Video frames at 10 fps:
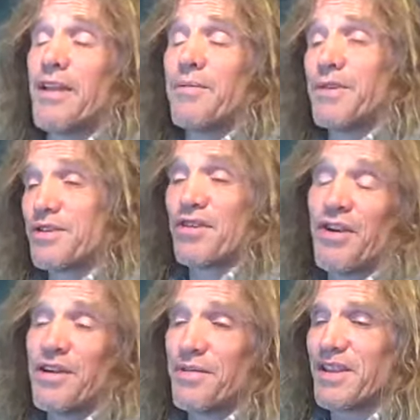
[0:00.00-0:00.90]
yeah, we're
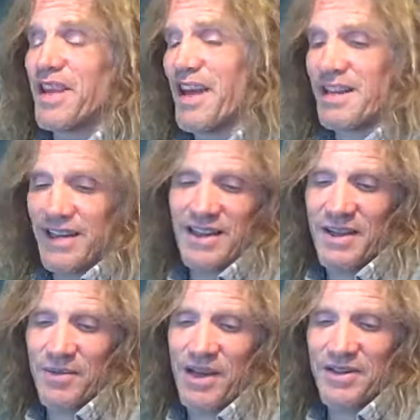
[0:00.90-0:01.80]
starting with the idea
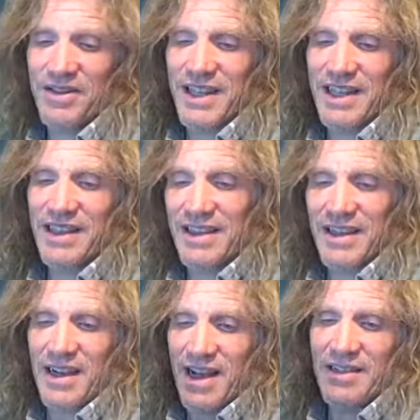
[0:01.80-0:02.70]
that we understand that
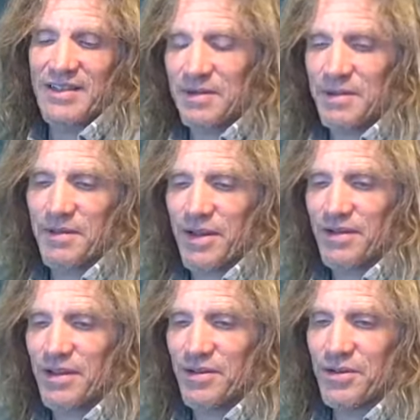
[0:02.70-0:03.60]
the concept of
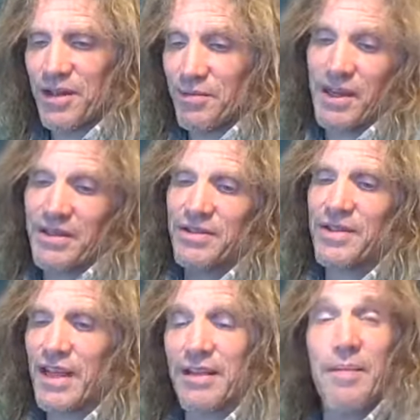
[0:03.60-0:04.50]
evolution, that we
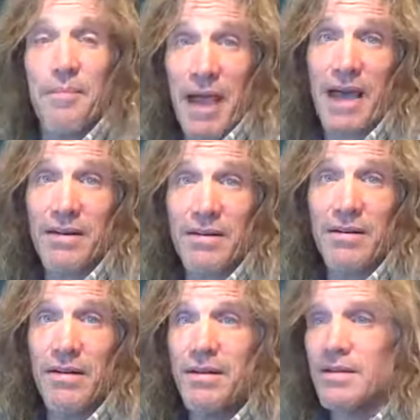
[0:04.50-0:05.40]
understand that
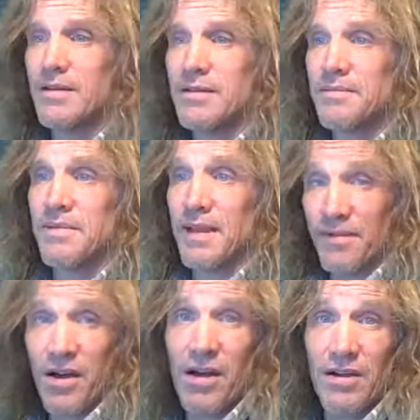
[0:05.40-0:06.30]
matter
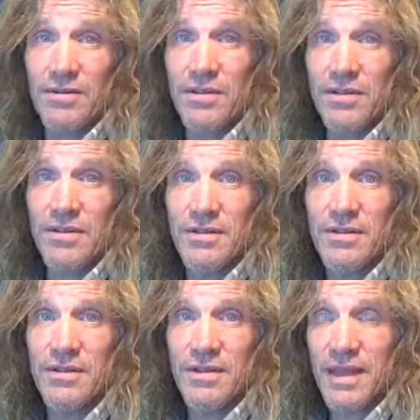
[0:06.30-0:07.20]
evolves,
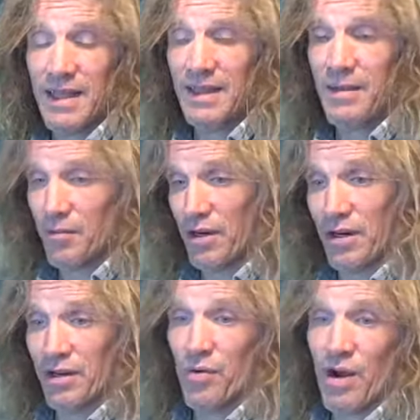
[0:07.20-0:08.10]
and that when
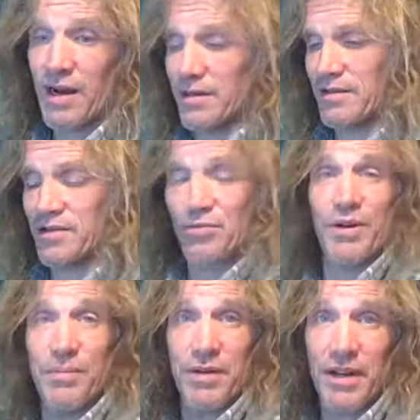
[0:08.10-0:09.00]
it acquires this
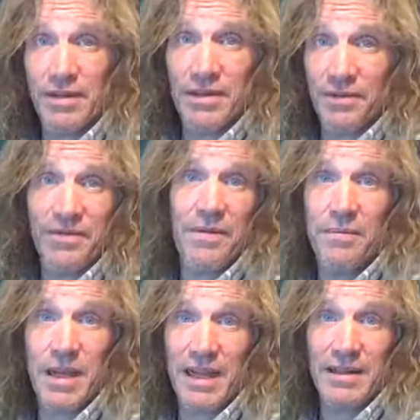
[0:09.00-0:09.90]
reproductive
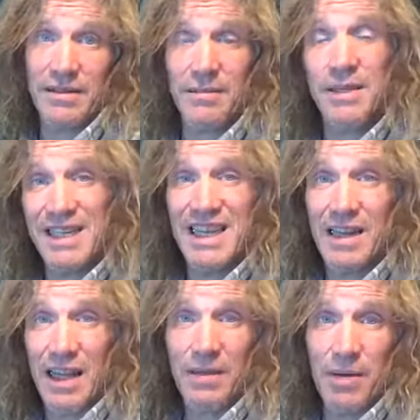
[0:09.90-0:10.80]
mechanism, a
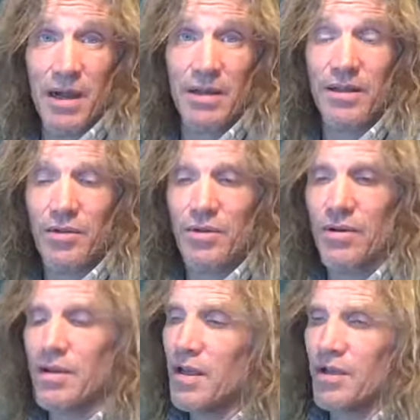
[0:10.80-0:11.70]
DNA
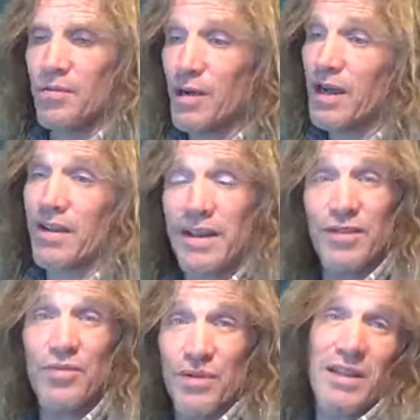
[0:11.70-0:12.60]
molecule, well, then
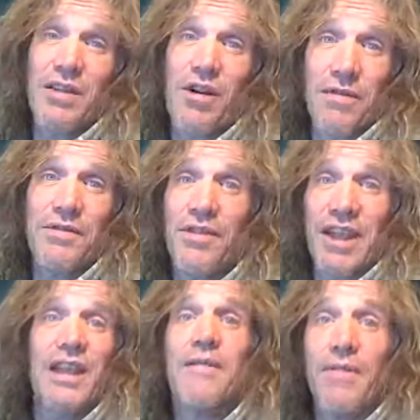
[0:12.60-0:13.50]
it's really off to
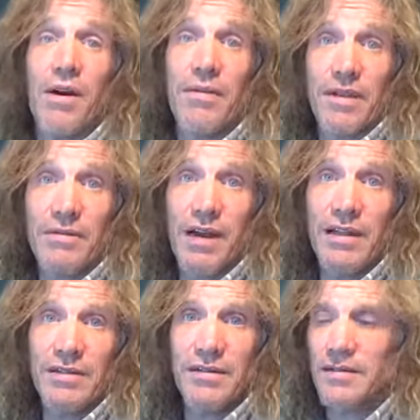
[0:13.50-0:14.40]
the evolving
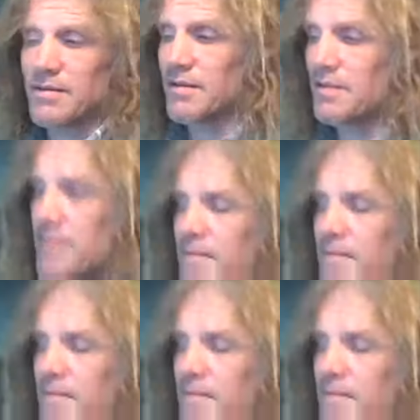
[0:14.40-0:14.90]
races.